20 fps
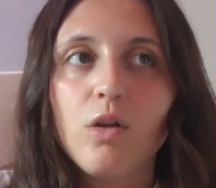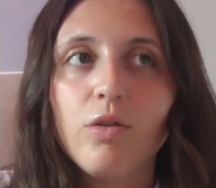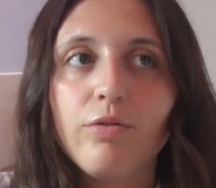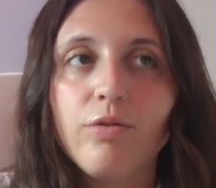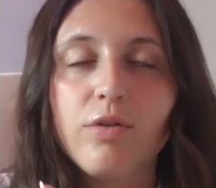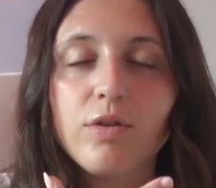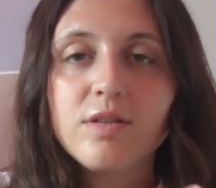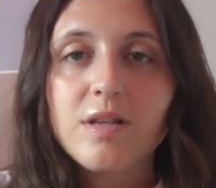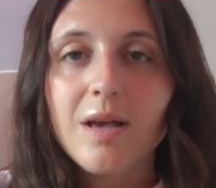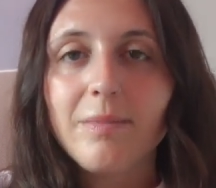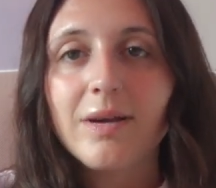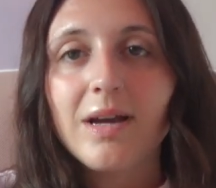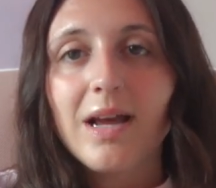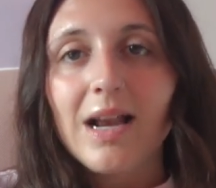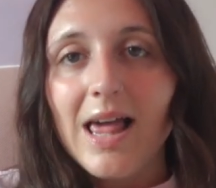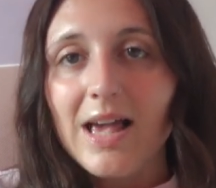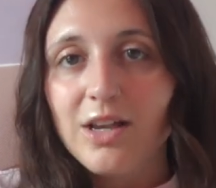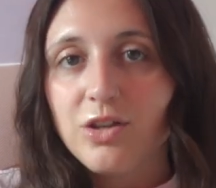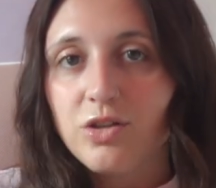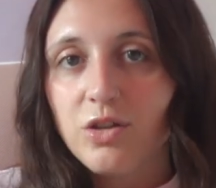The summer
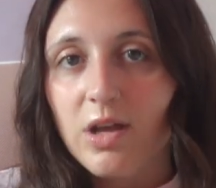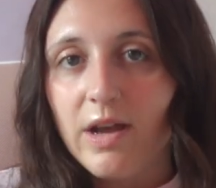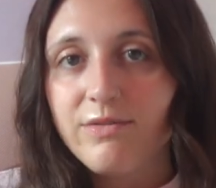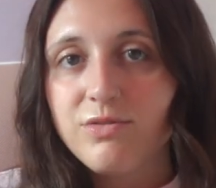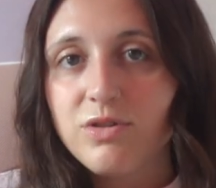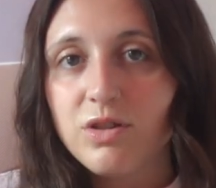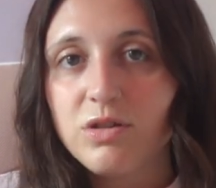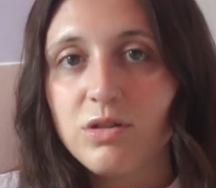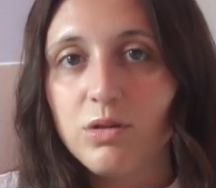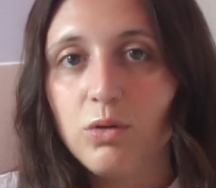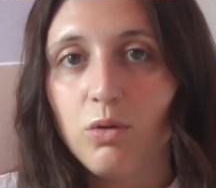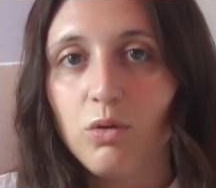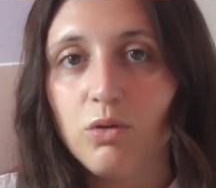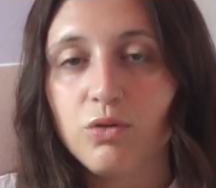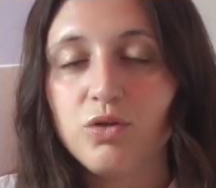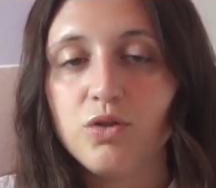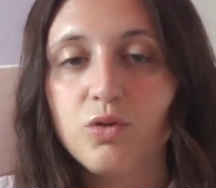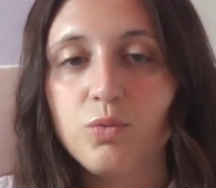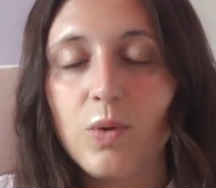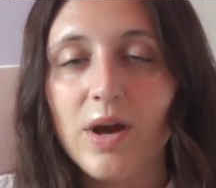collection that I've just
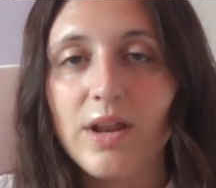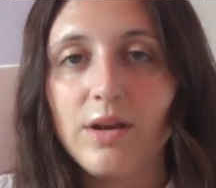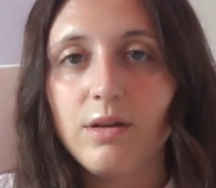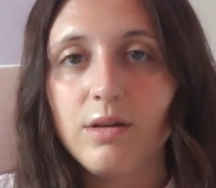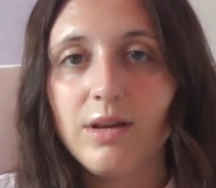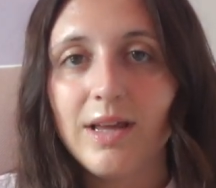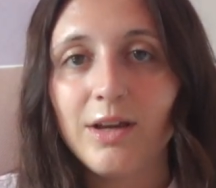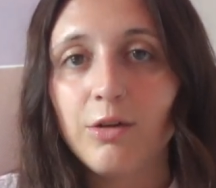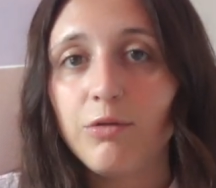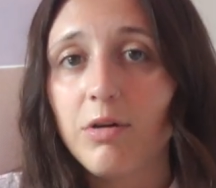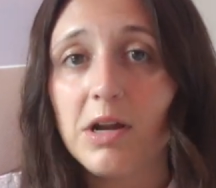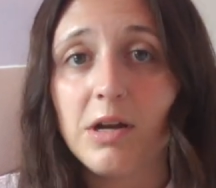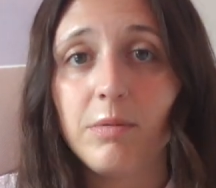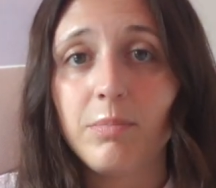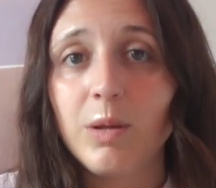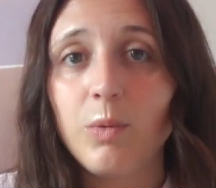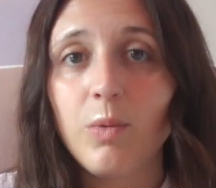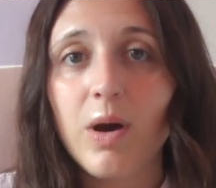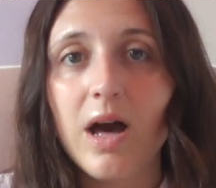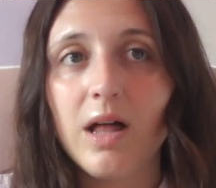launched went
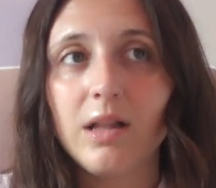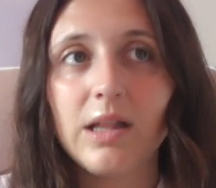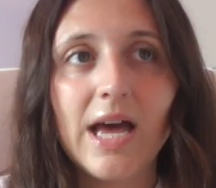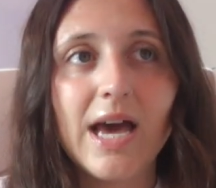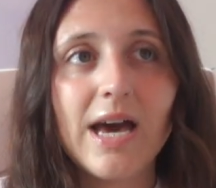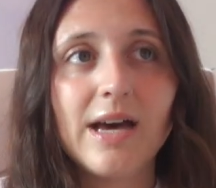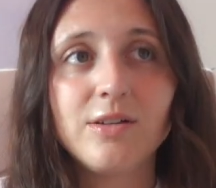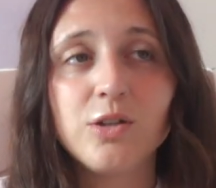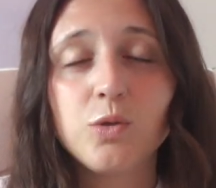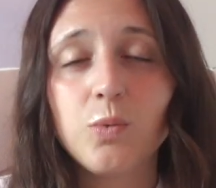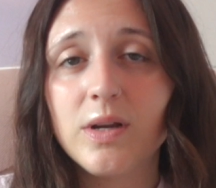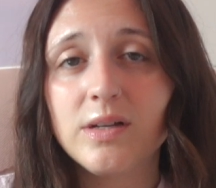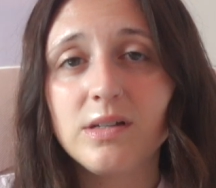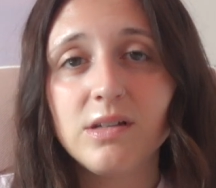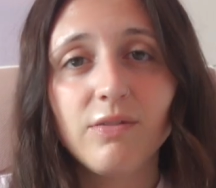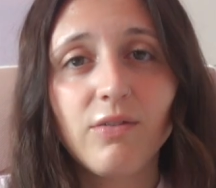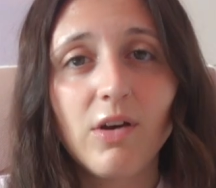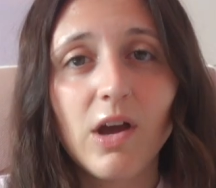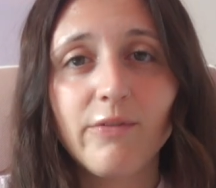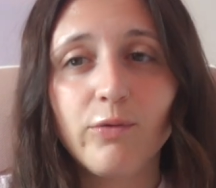incredibly well. I had
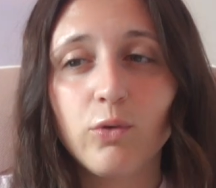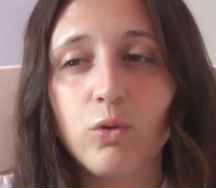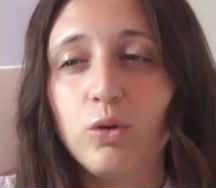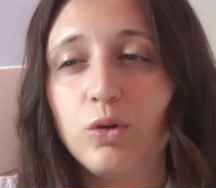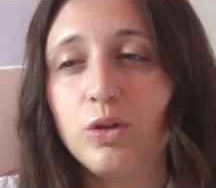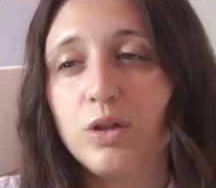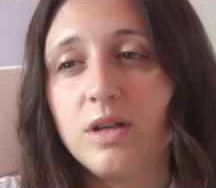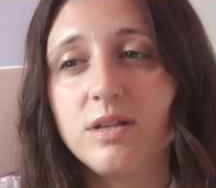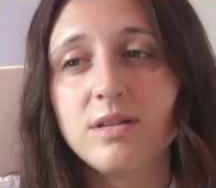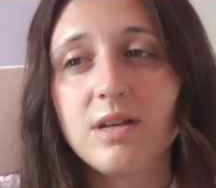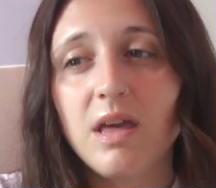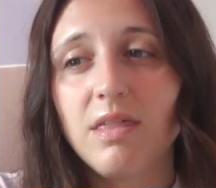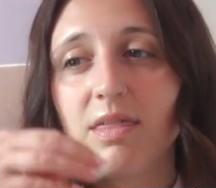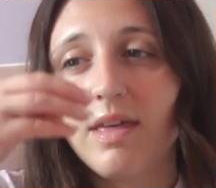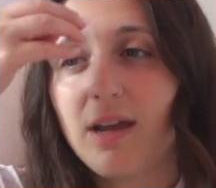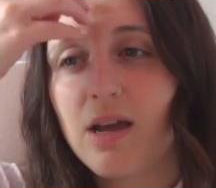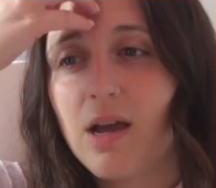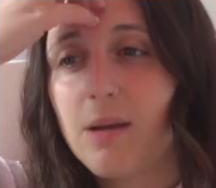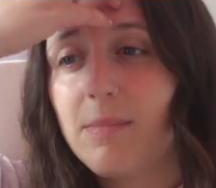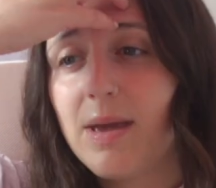25 orders. I
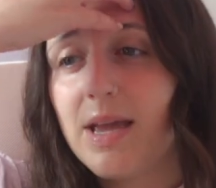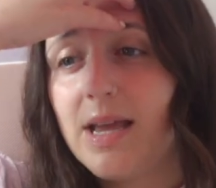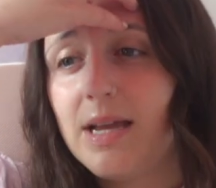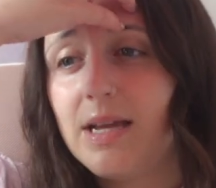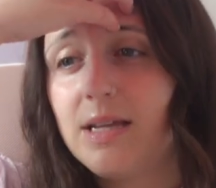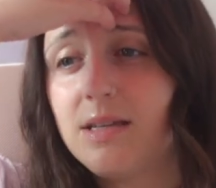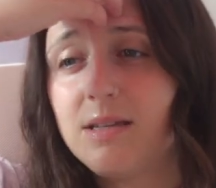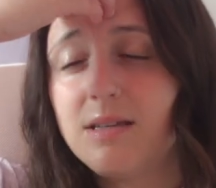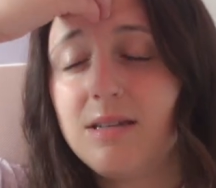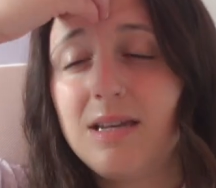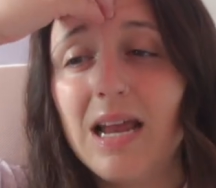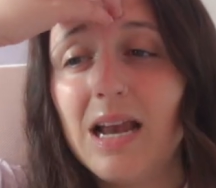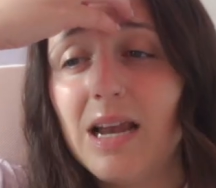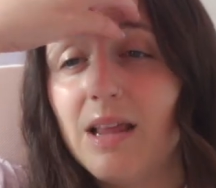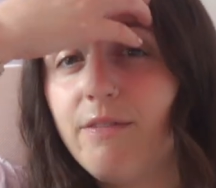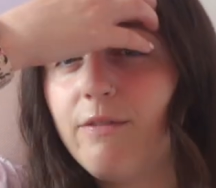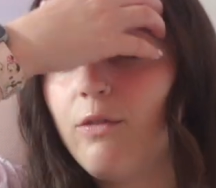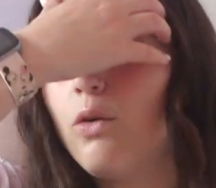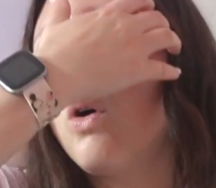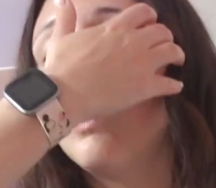think I made nearly
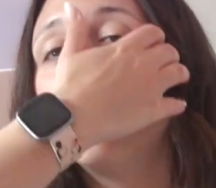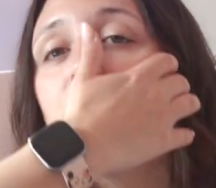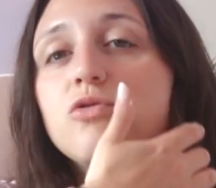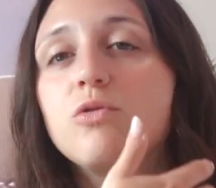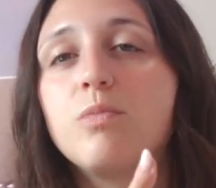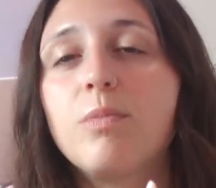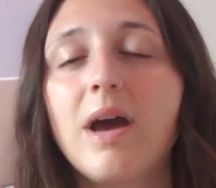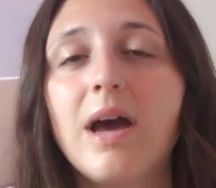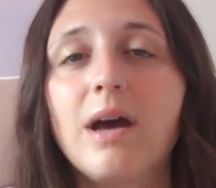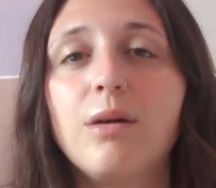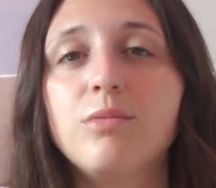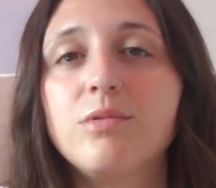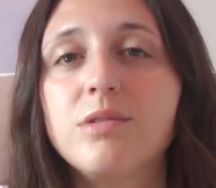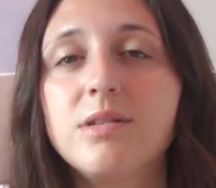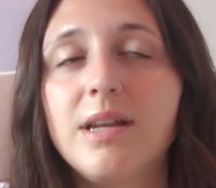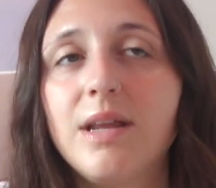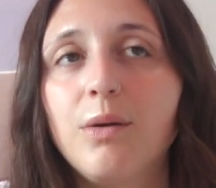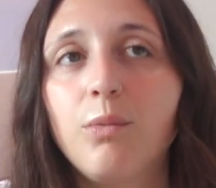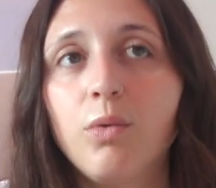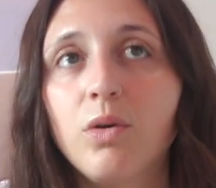£400
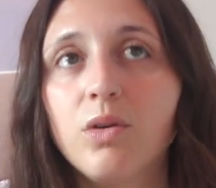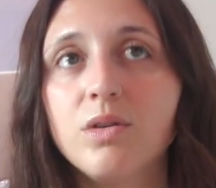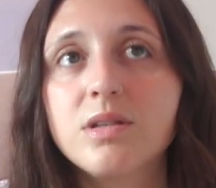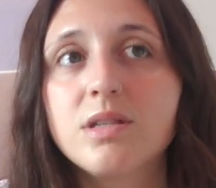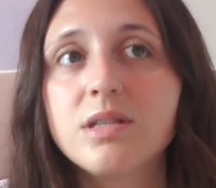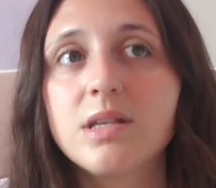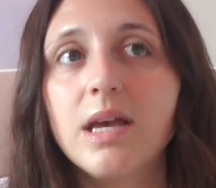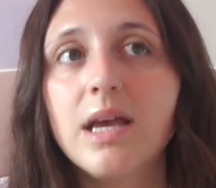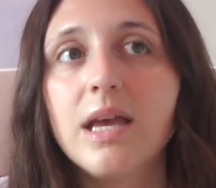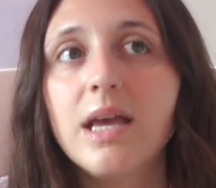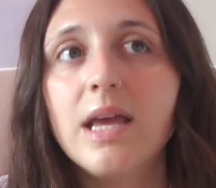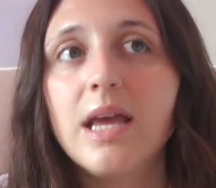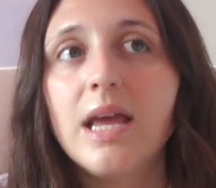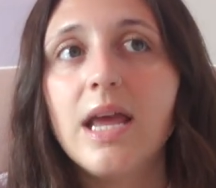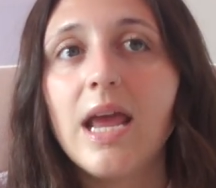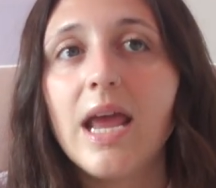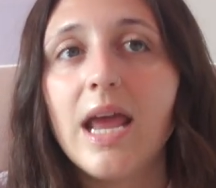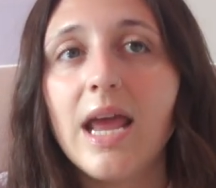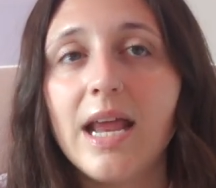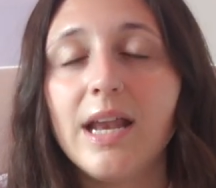and it was
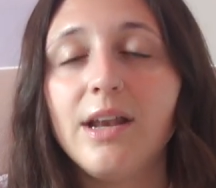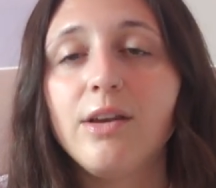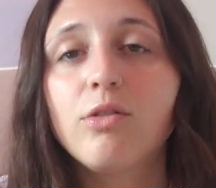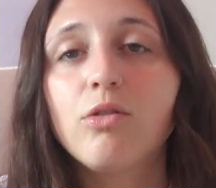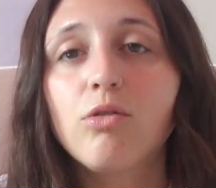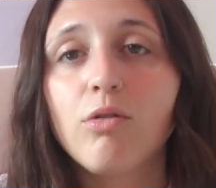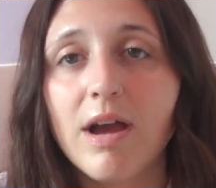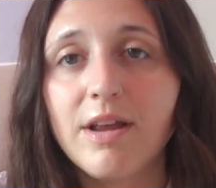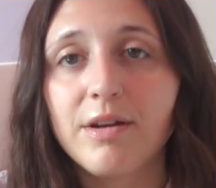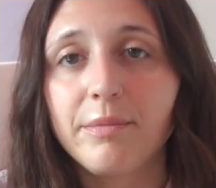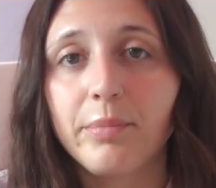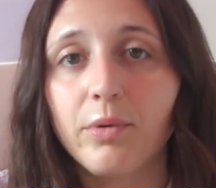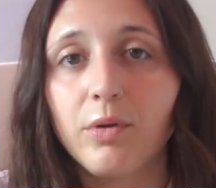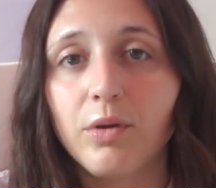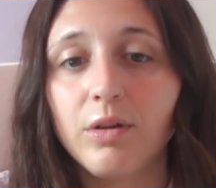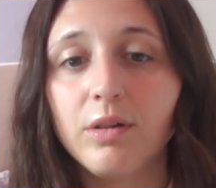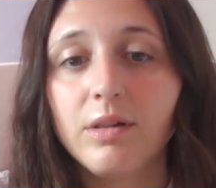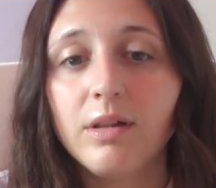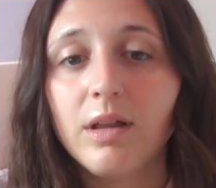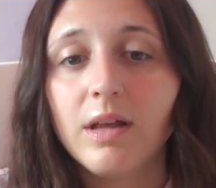
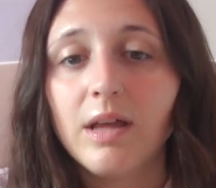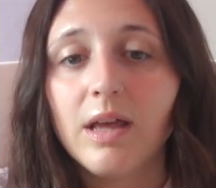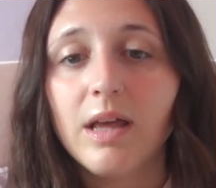incredible.